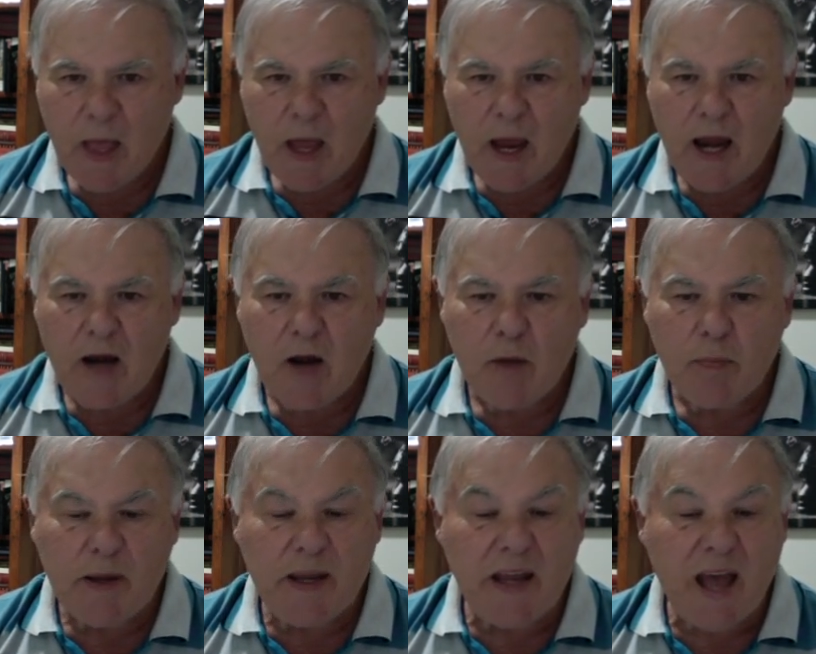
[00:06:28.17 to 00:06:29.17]
And I
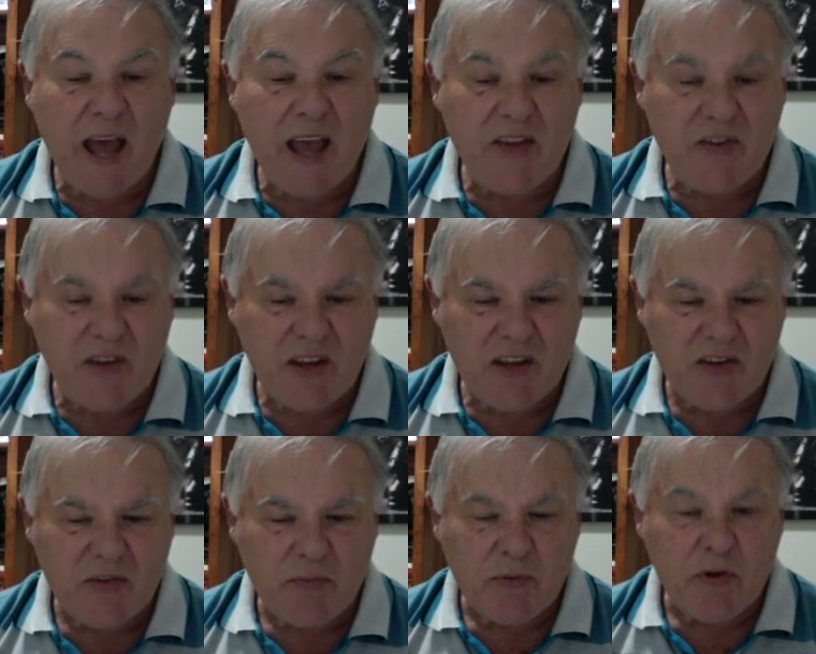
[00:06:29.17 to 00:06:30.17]
played a6
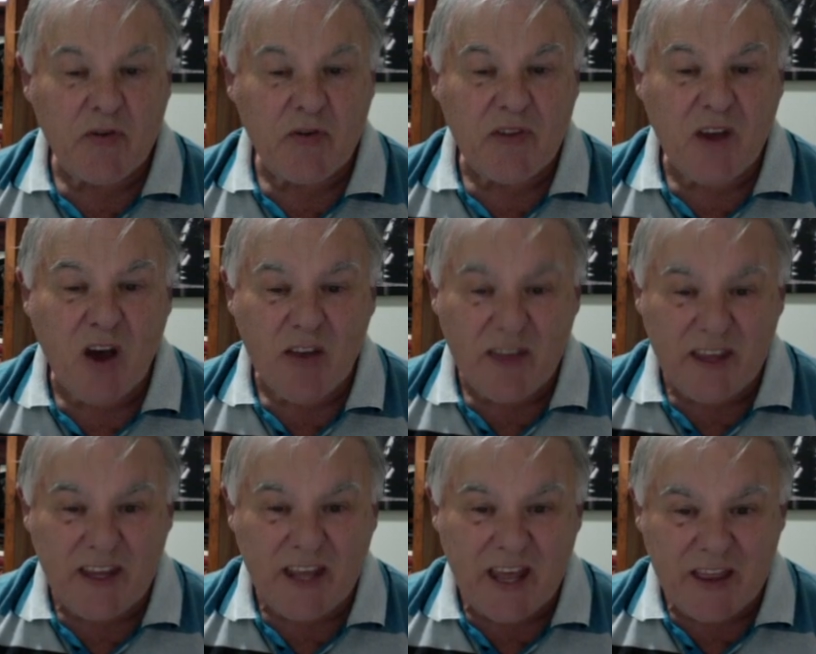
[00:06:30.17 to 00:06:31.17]
because
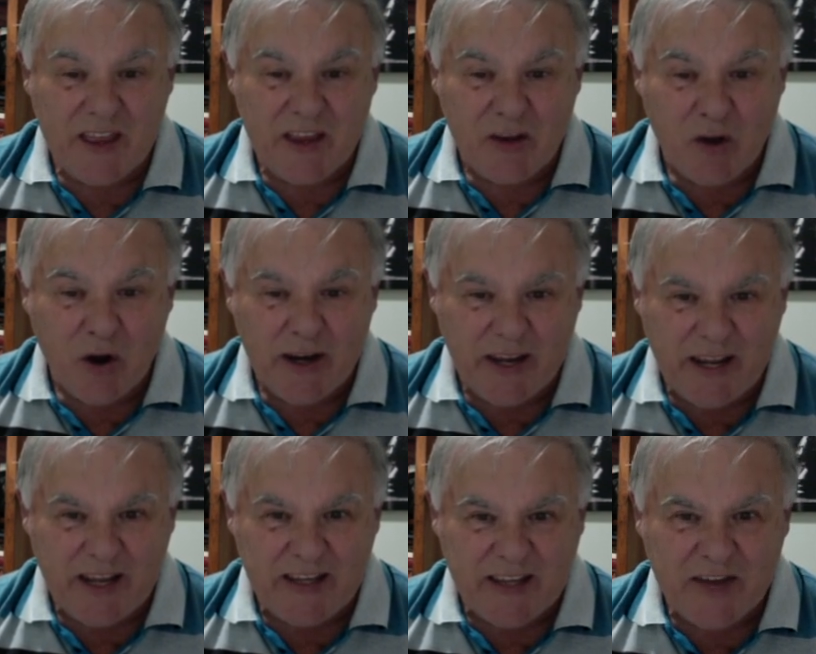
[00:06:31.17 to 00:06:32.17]
knight here
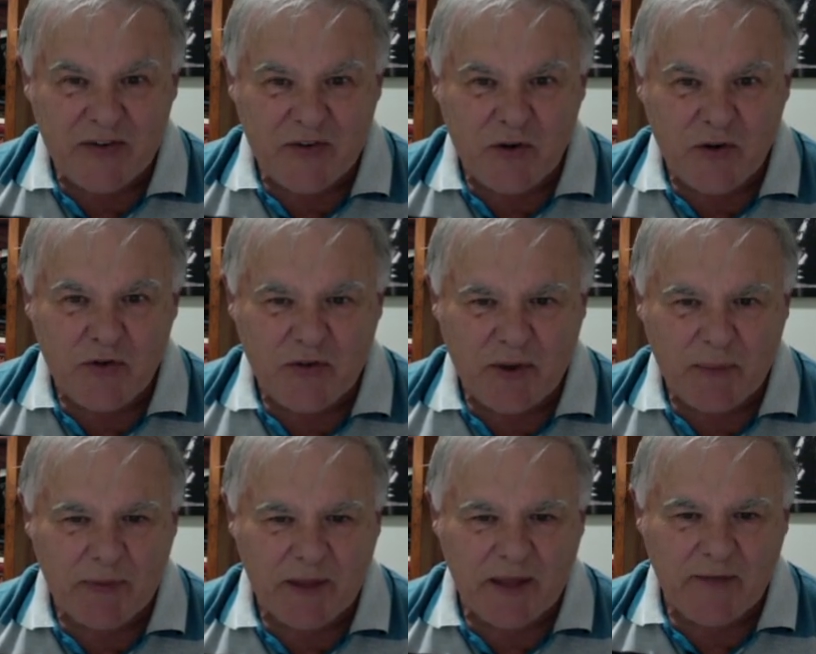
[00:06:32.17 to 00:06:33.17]
does do
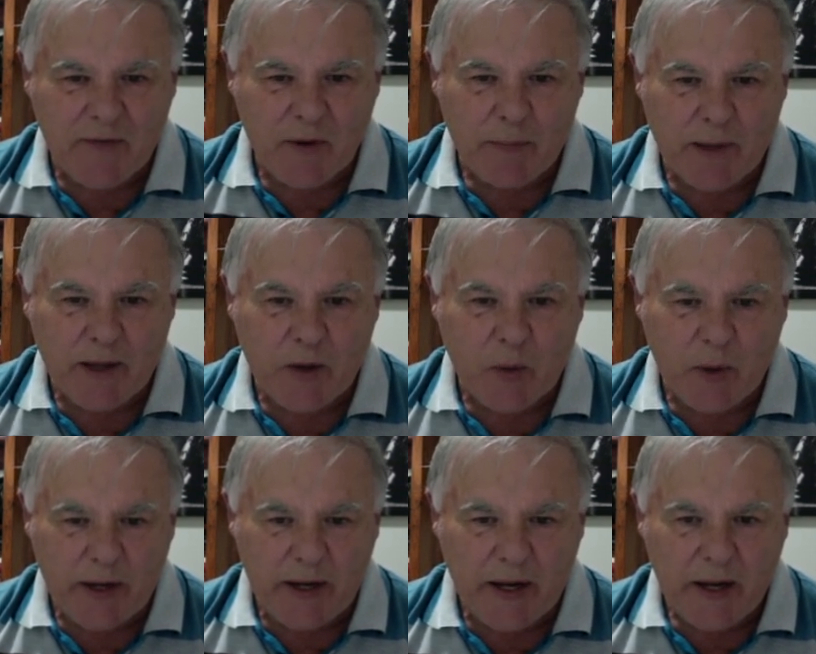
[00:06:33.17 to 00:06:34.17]
something. If I play queen
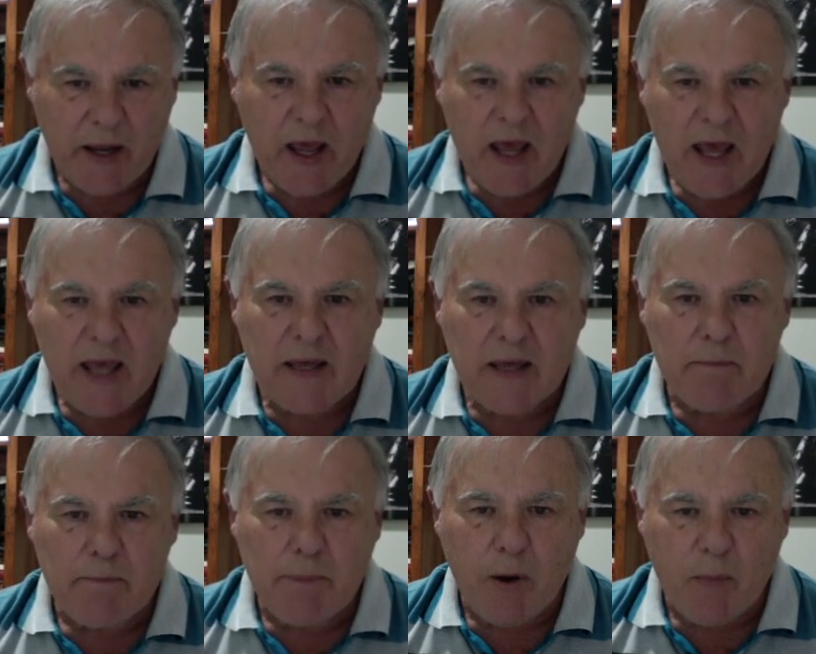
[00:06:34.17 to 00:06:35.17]
here, he can
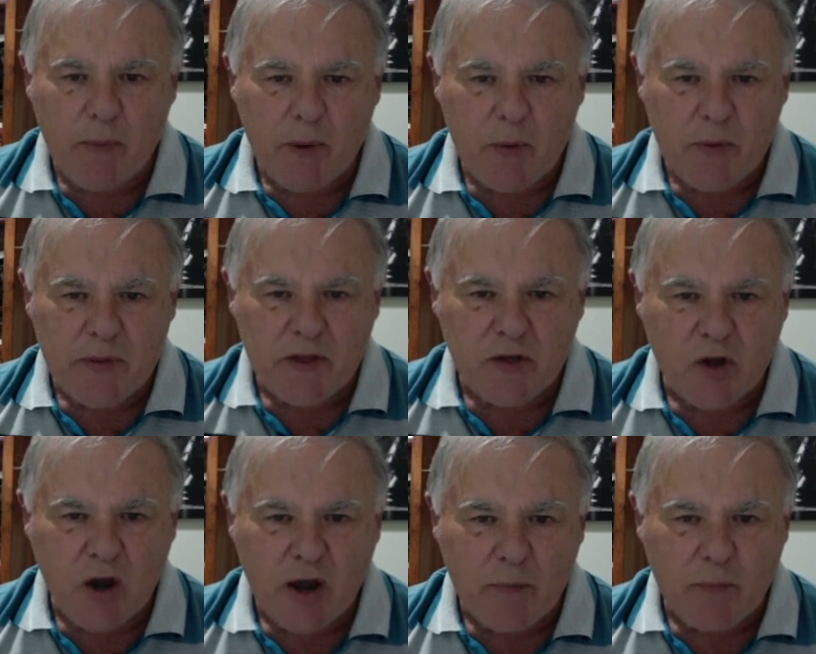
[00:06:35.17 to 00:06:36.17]
belt me with the
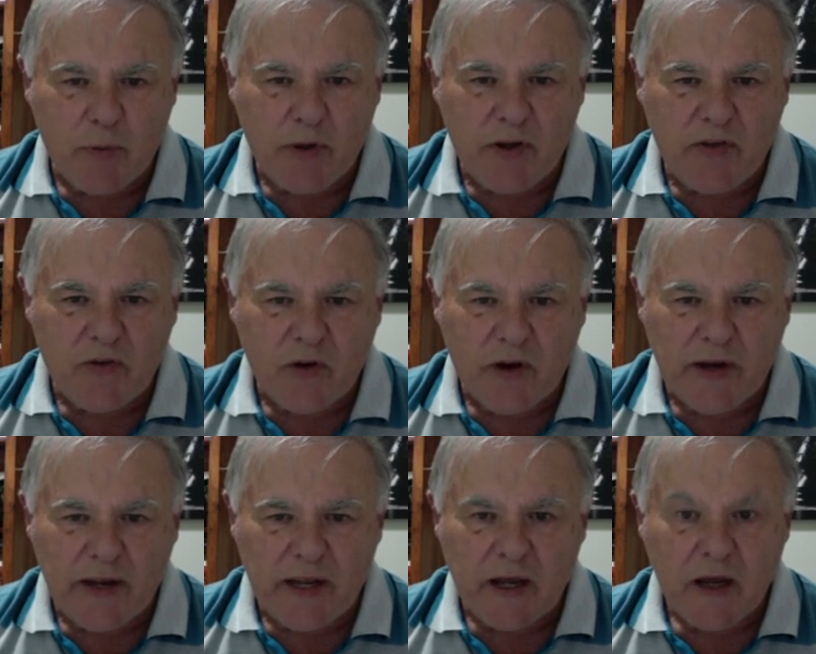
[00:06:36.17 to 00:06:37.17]
knight and put his knight
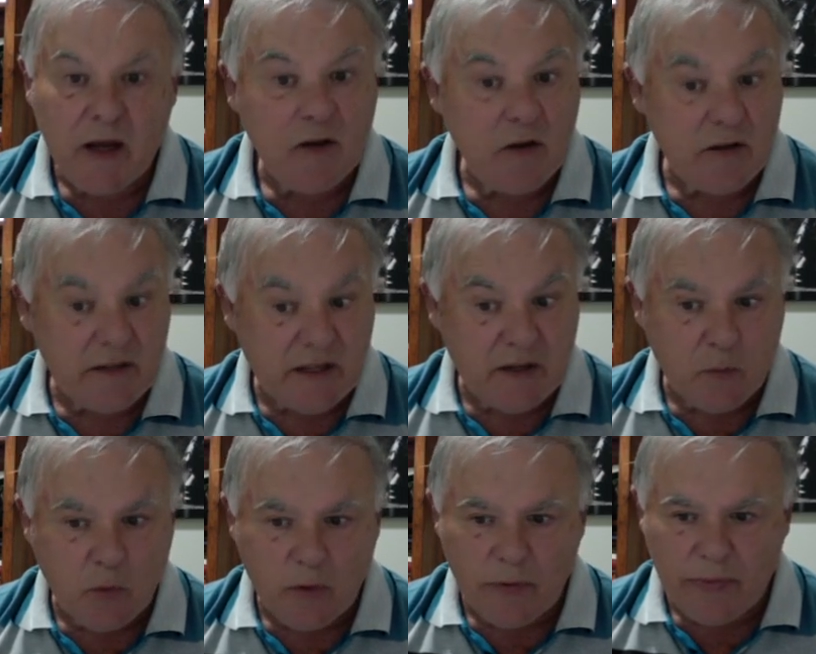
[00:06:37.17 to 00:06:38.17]
here. I didn't
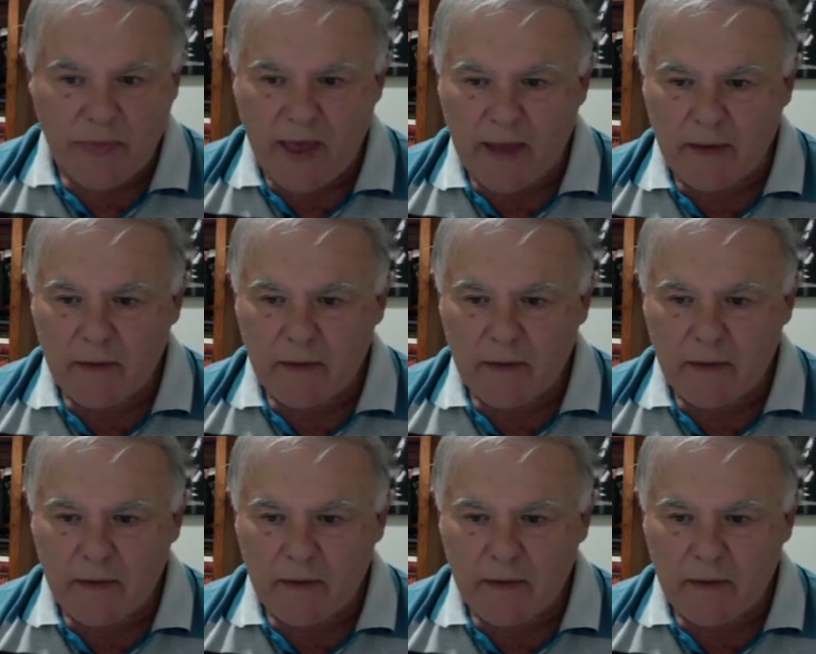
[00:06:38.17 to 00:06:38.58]
want that.